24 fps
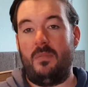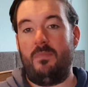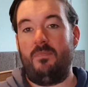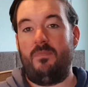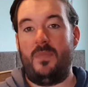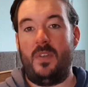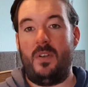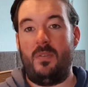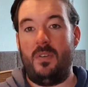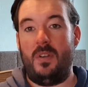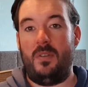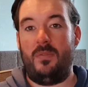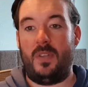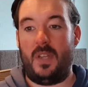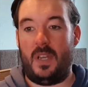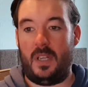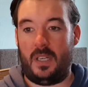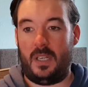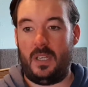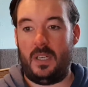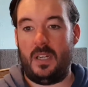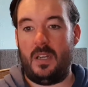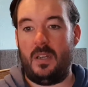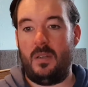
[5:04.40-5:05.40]
reef tank
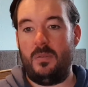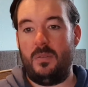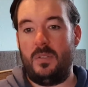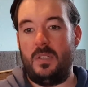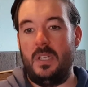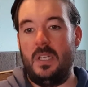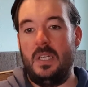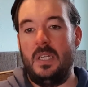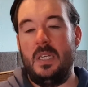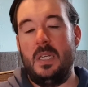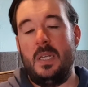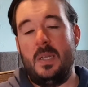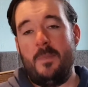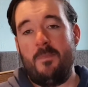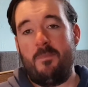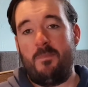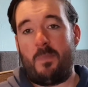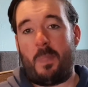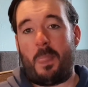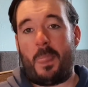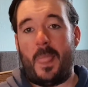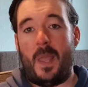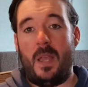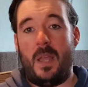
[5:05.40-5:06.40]
in a house.
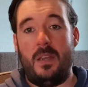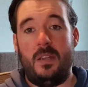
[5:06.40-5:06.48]
And